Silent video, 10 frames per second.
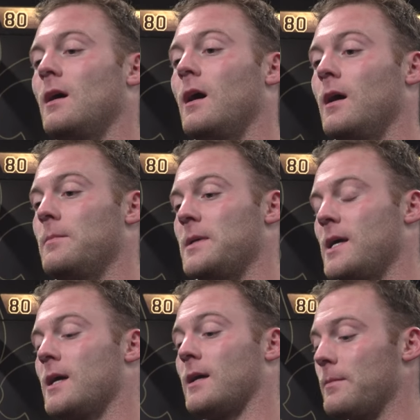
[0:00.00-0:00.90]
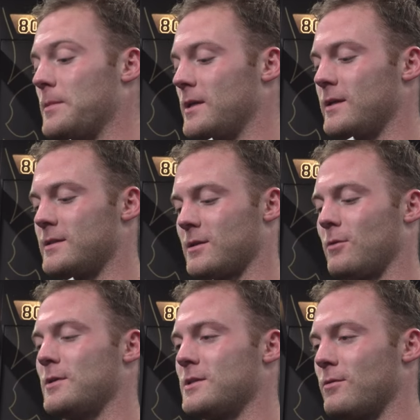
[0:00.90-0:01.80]
I mean, it's
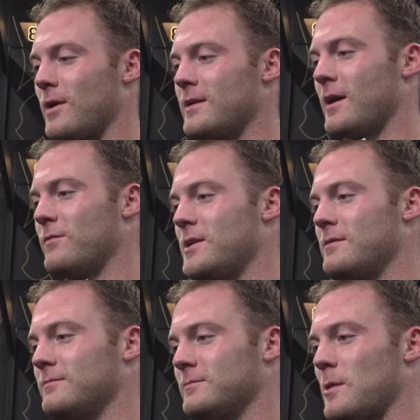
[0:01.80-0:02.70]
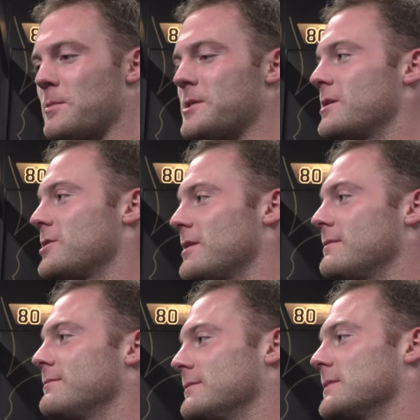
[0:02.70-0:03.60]
always great having
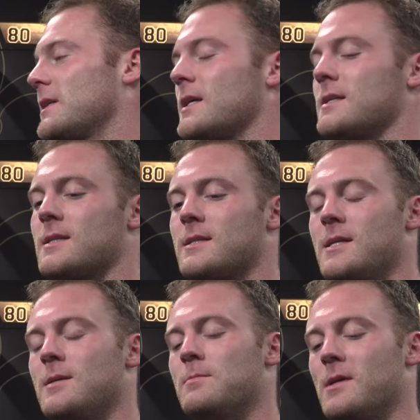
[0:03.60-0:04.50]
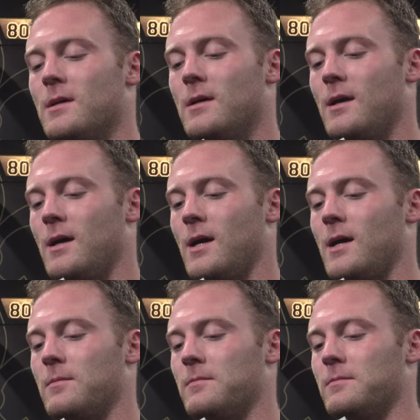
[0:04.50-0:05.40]
repetition against a team
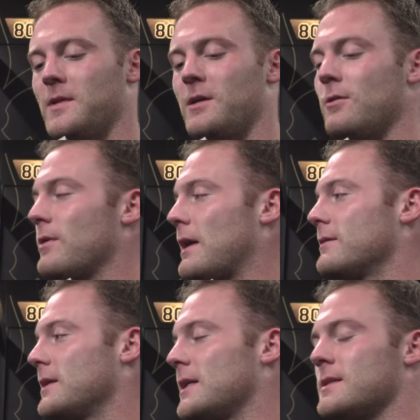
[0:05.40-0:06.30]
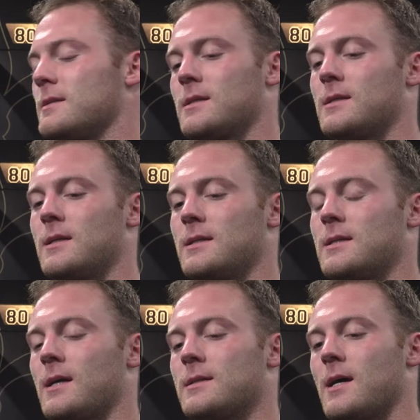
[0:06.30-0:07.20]
that you're going out against a
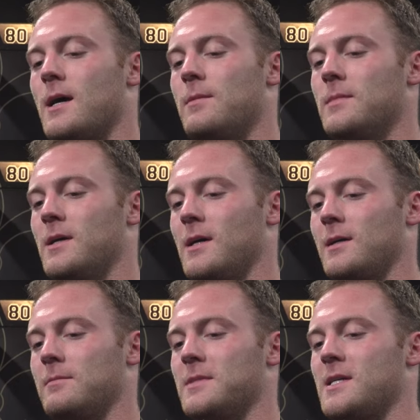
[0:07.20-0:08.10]
second time.